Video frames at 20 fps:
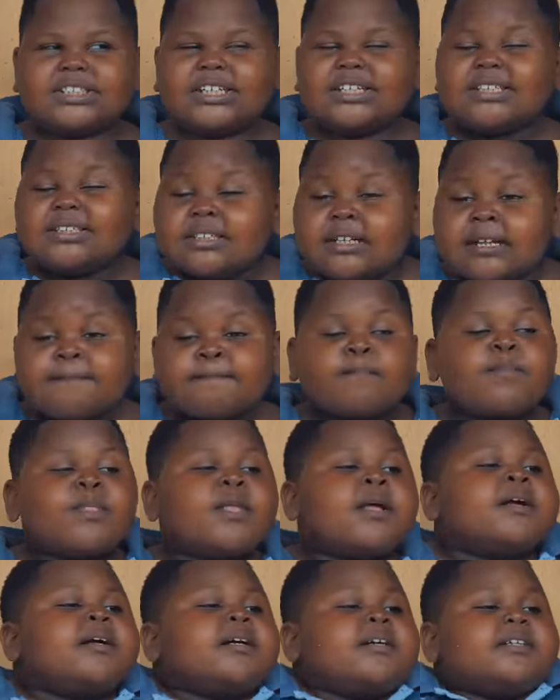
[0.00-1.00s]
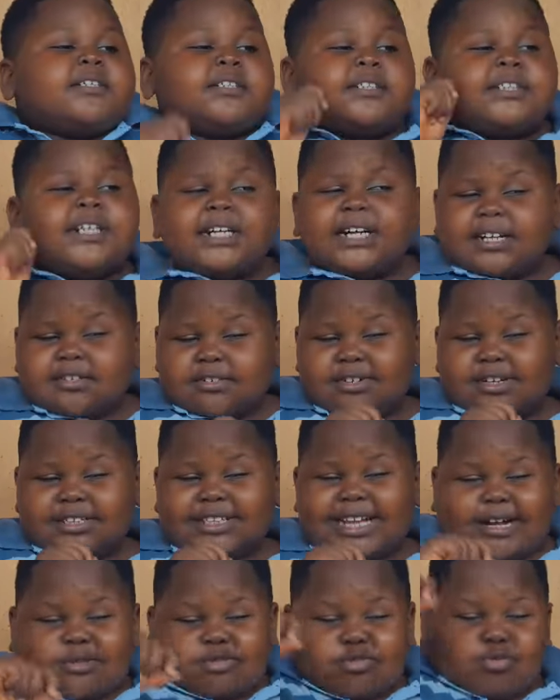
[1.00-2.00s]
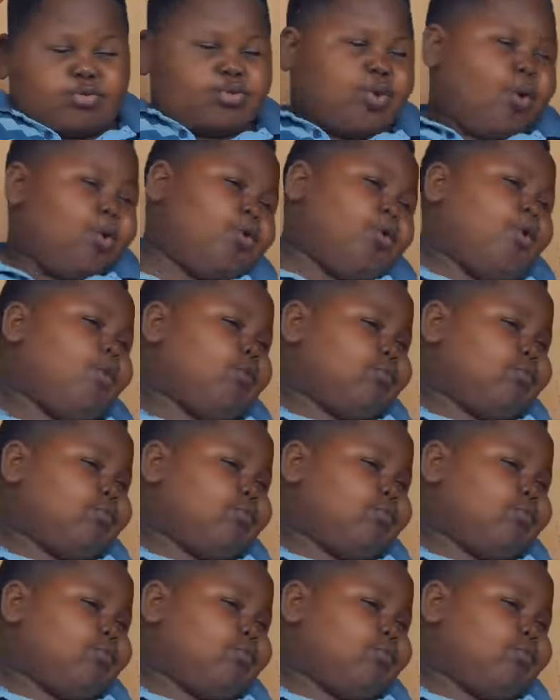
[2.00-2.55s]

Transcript: Ijele is not at all,